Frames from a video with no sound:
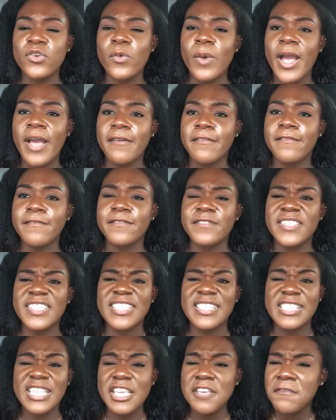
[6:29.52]

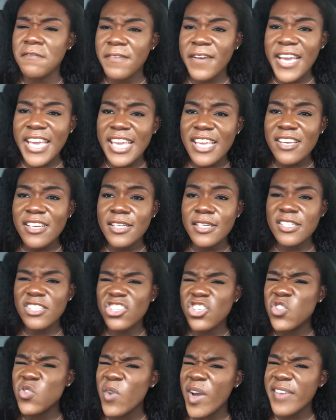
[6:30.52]
UFC fight,
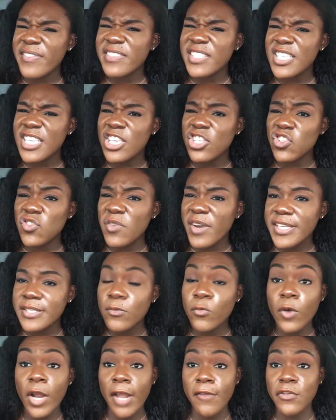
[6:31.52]
UFC,
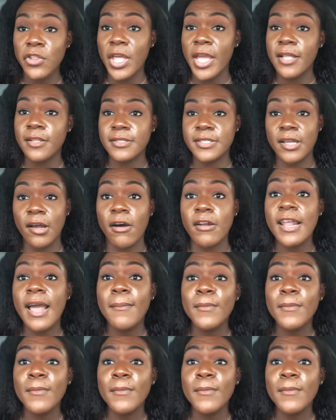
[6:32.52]
whatever the hell it's called.